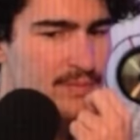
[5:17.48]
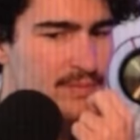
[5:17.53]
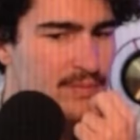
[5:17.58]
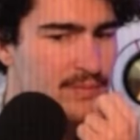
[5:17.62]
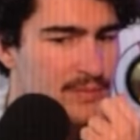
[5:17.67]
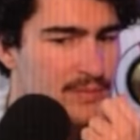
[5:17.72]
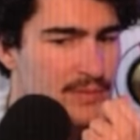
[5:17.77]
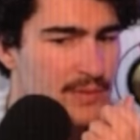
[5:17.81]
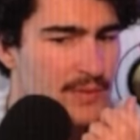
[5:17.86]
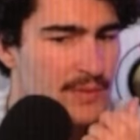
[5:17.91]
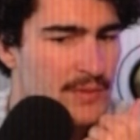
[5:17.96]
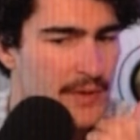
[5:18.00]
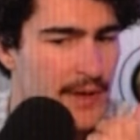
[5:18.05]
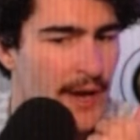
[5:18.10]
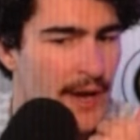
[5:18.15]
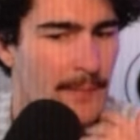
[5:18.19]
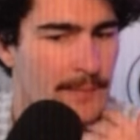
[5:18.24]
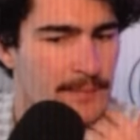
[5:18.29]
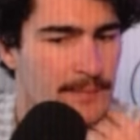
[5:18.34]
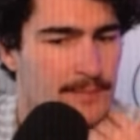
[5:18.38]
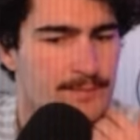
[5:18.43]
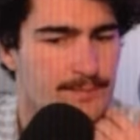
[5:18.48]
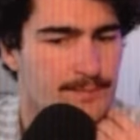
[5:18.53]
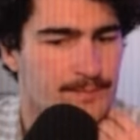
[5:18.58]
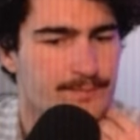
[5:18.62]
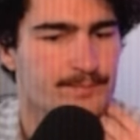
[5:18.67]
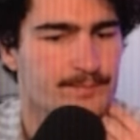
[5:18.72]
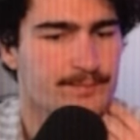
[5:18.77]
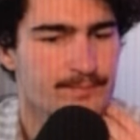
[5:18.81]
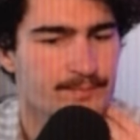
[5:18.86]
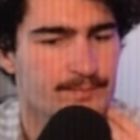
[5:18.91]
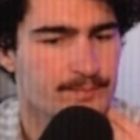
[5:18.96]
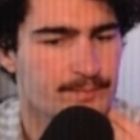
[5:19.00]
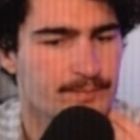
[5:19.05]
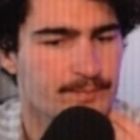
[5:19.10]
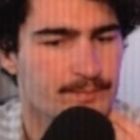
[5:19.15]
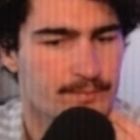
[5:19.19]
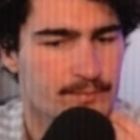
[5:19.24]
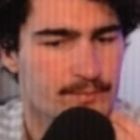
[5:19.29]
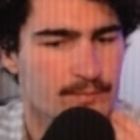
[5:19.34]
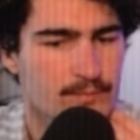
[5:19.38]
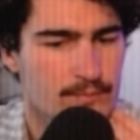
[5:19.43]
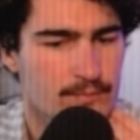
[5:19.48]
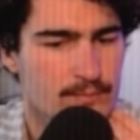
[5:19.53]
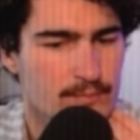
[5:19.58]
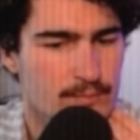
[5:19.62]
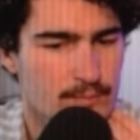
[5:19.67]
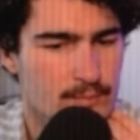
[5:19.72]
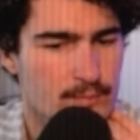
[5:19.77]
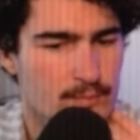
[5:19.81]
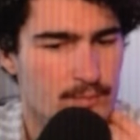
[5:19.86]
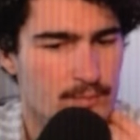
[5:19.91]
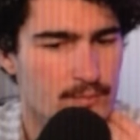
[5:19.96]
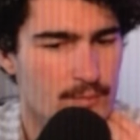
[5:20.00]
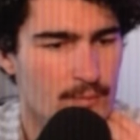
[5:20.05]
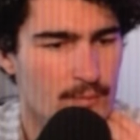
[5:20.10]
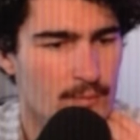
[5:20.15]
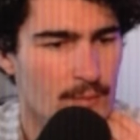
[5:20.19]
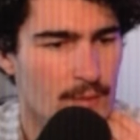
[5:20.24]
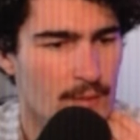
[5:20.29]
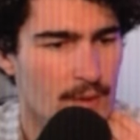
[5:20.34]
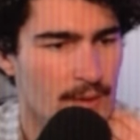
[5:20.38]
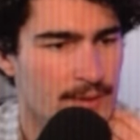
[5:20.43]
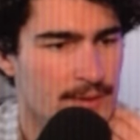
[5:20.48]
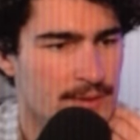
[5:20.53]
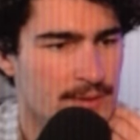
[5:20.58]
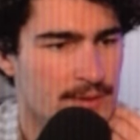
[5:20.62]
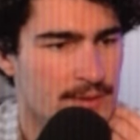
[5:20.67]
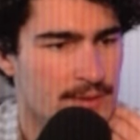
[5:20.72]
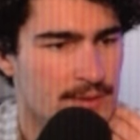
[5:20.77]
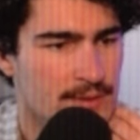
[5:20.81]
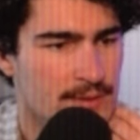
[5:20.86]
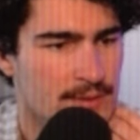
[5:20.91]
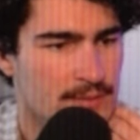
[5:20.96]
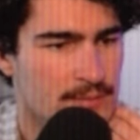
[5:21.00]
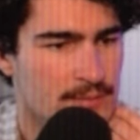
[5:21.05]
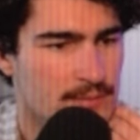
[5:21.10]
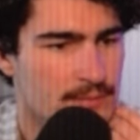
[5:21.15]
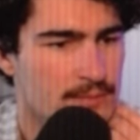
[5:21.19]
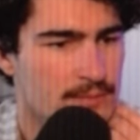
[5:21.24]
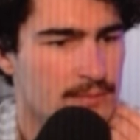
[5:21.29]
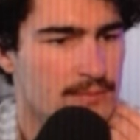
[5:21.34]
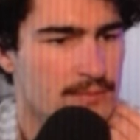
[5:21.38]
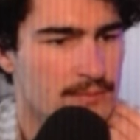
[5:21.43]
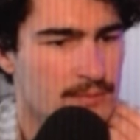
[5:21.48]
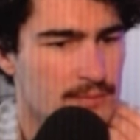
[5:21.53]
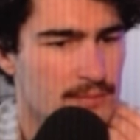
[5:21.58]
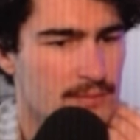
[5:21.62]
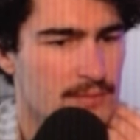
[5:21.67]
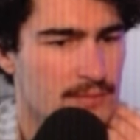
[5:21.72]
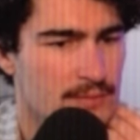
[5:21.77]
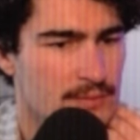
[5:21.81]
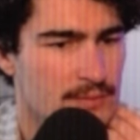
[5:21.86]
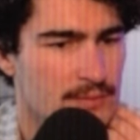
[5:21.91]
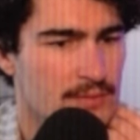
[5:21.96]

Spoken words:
This person isn't speaking.